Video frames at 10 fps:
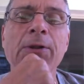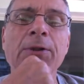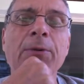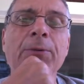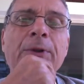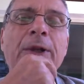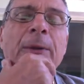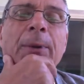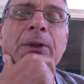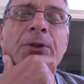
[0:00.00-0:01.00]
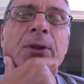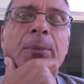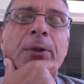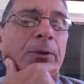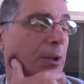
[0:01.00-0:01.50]
So think about some
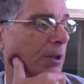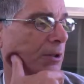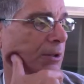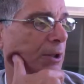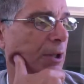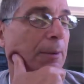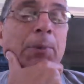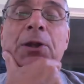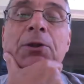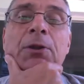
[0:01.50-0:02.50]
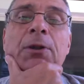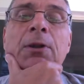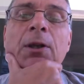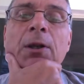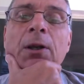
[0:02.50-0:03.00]
of the things that I mentioned
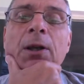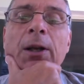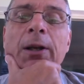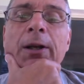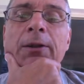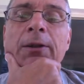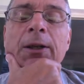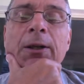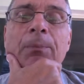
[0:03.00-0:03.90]
and